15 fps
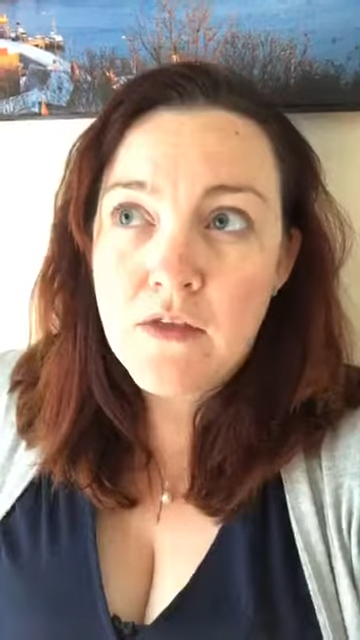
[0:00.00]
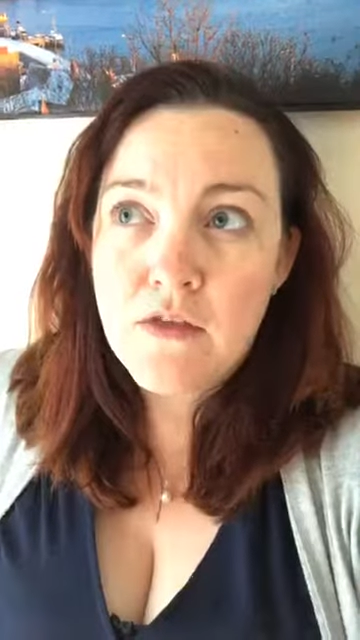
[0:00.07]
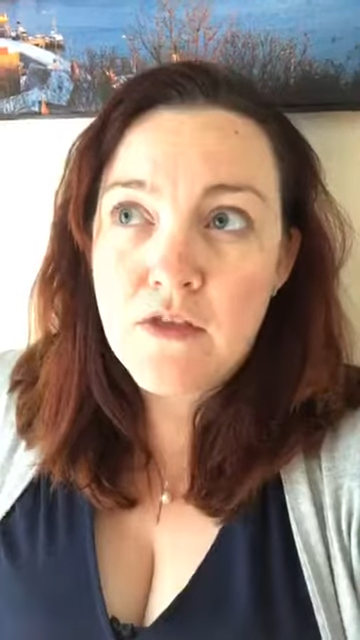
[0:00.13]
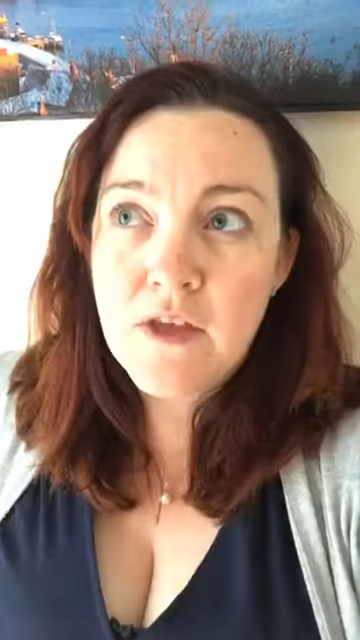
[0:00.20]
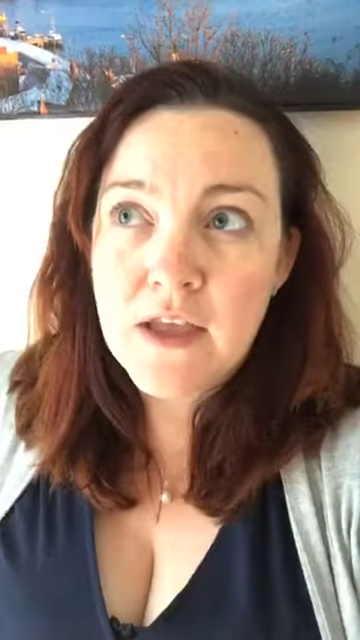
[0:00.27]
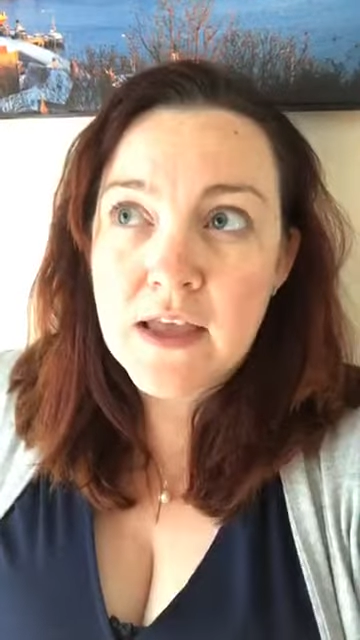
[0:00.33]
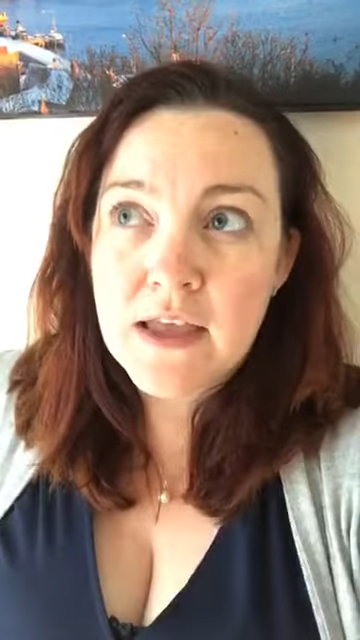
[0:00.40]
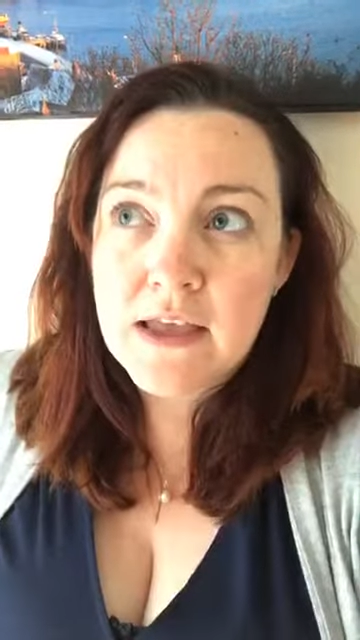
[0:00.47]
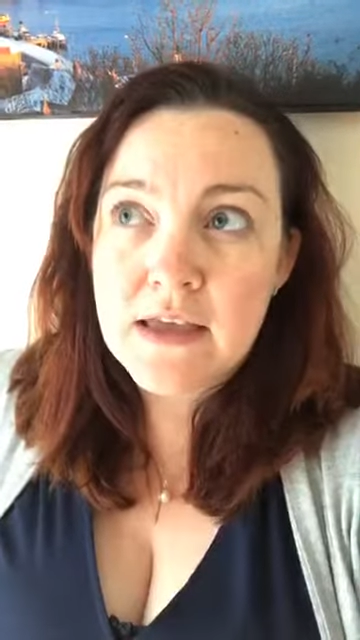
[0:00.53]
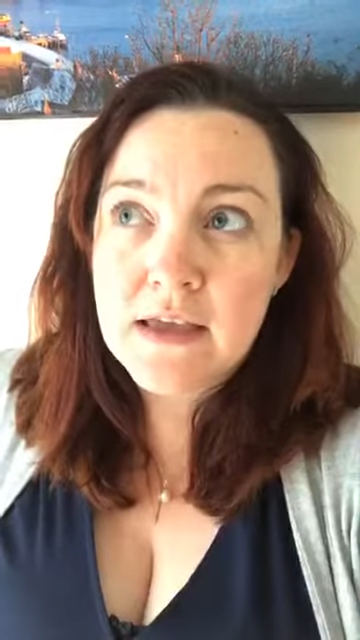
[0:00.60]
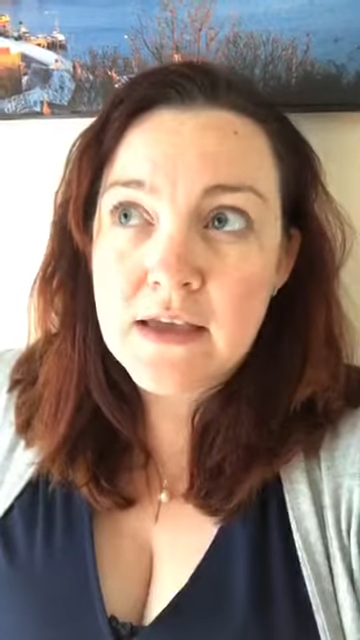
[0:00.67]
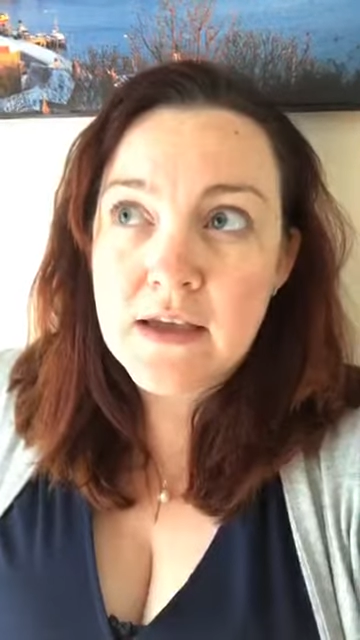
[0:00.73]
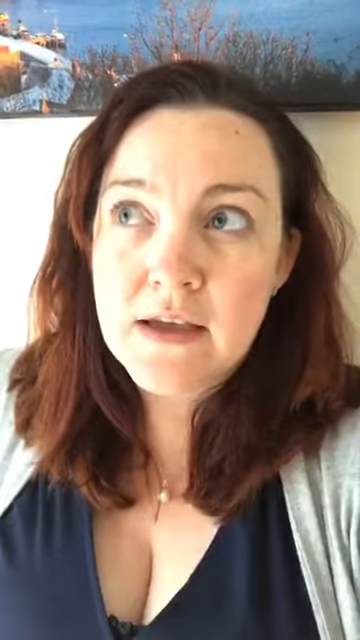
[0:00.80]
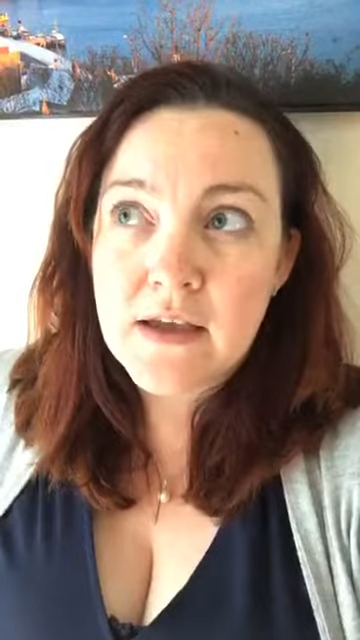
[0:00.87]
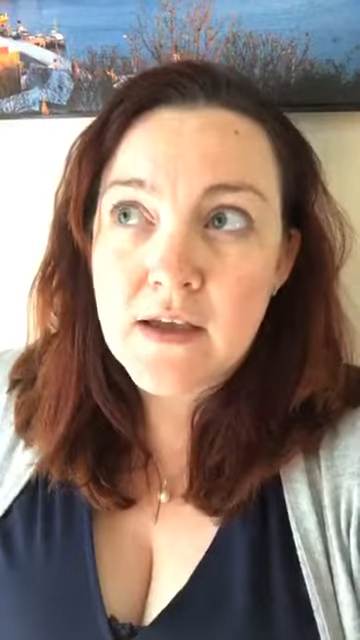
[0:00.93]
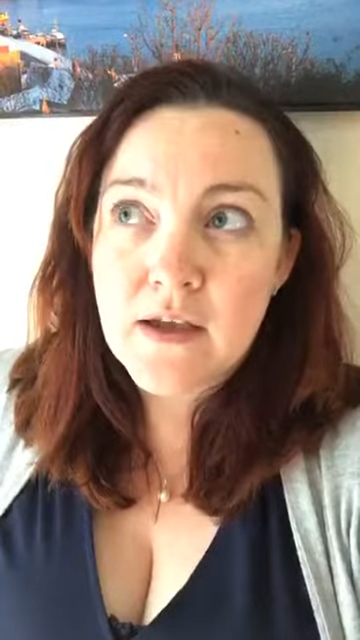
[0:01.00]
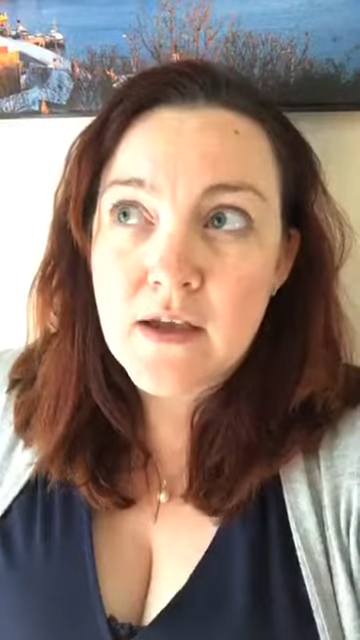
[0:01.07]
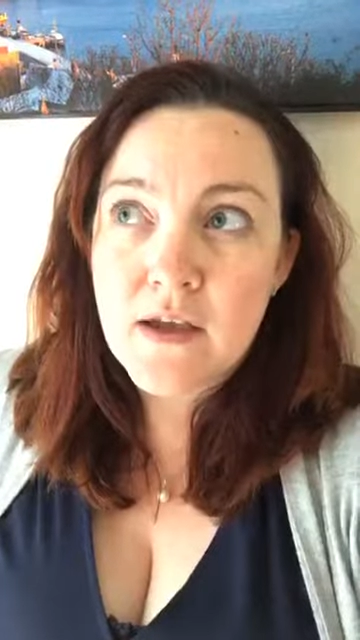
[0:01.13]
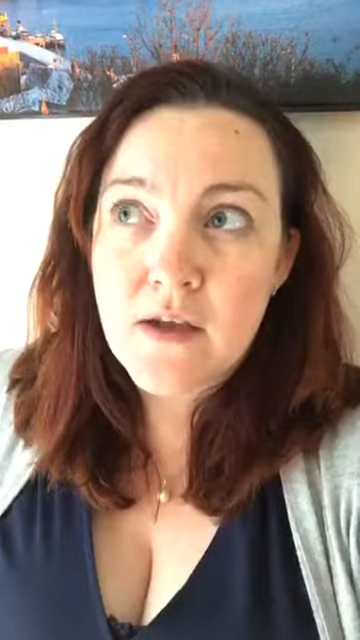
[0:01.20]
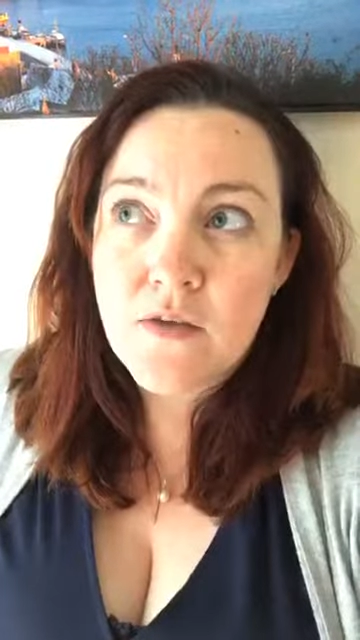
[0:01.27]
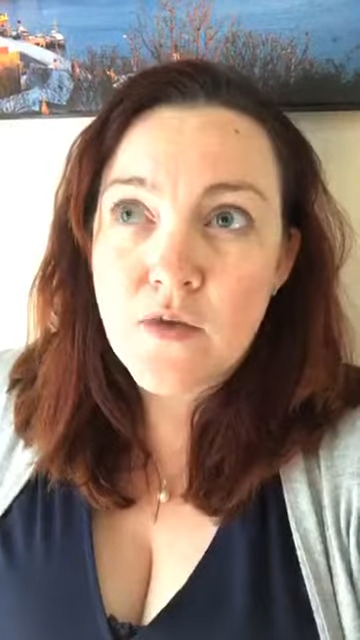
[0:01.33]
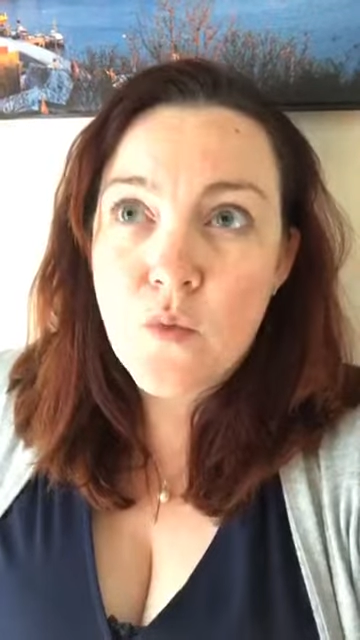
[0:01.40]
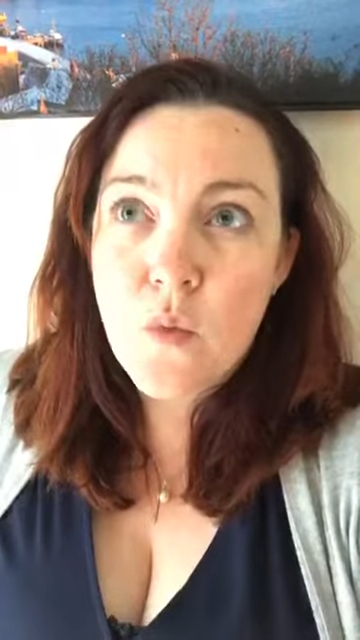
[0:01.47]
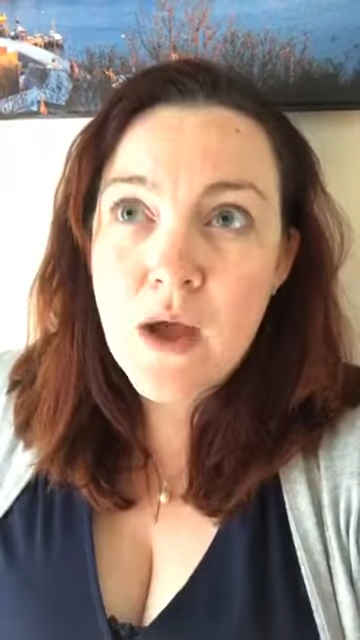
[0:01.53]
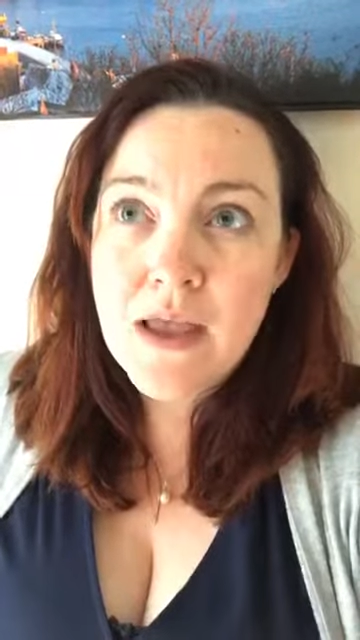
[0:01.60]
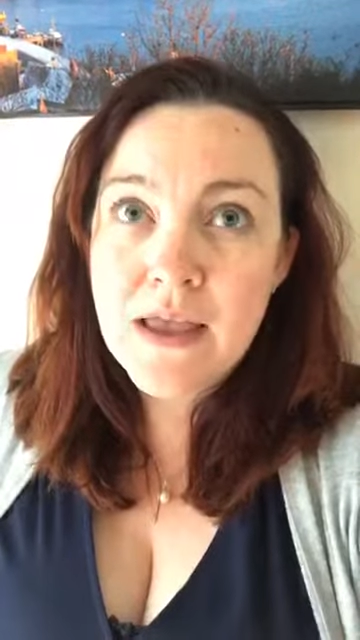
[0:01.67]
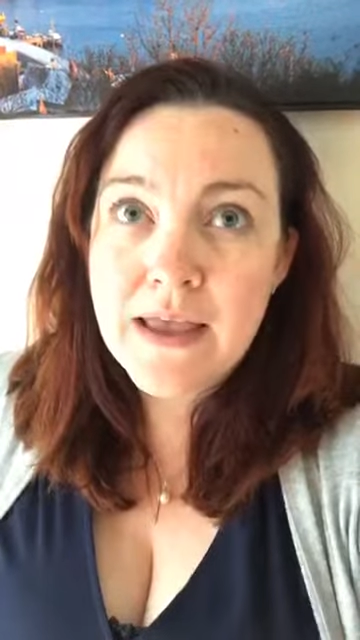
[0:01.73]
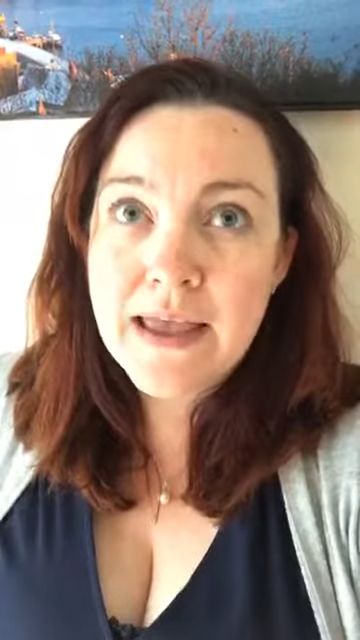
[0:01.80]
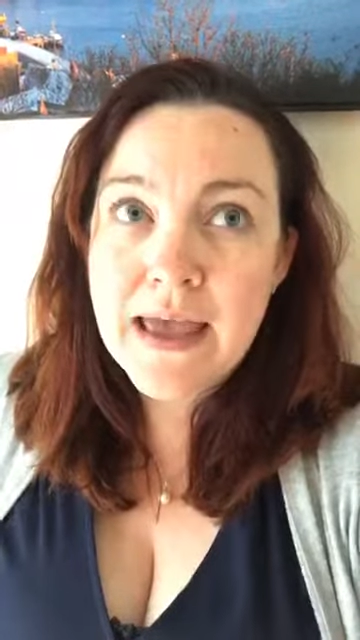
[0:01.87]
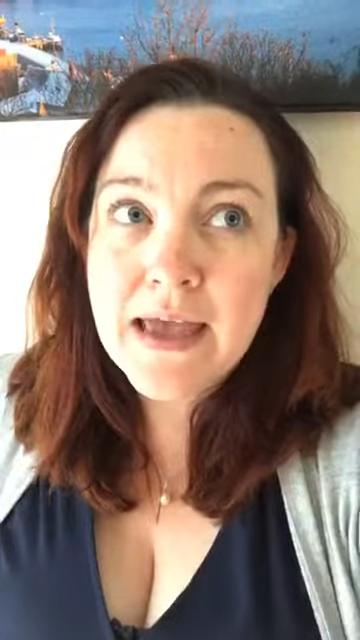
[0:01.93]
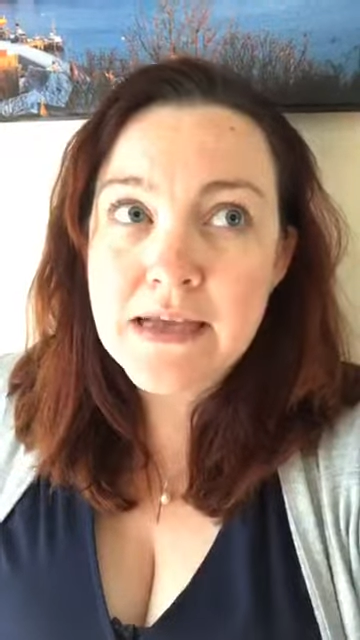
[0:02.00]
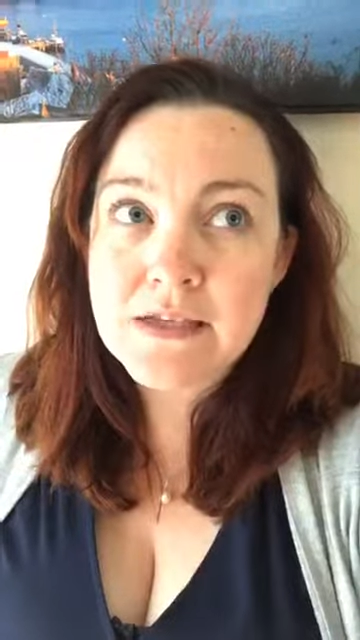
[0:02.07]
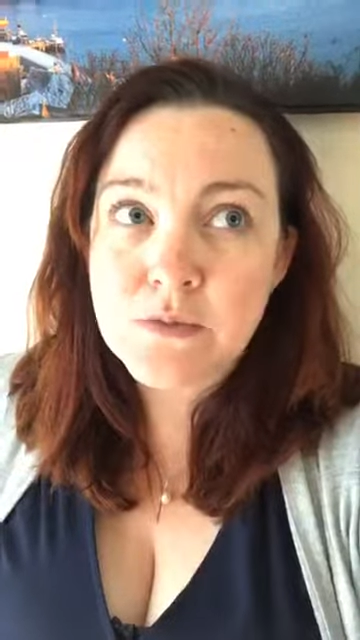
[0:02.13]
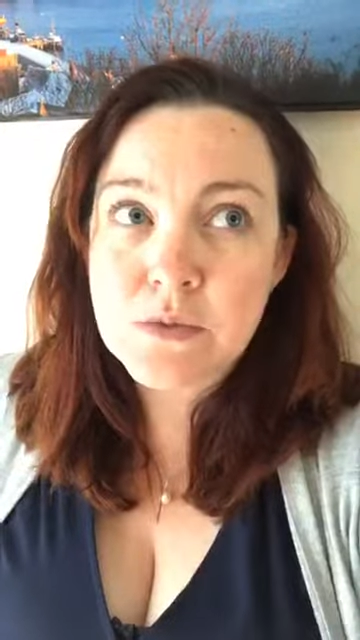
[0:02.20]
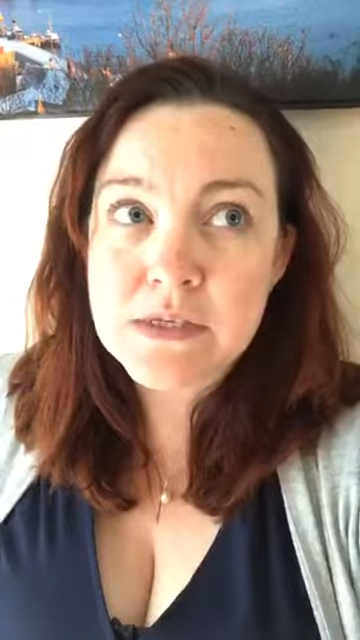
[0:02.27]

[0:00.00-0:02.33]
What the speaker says: the way a case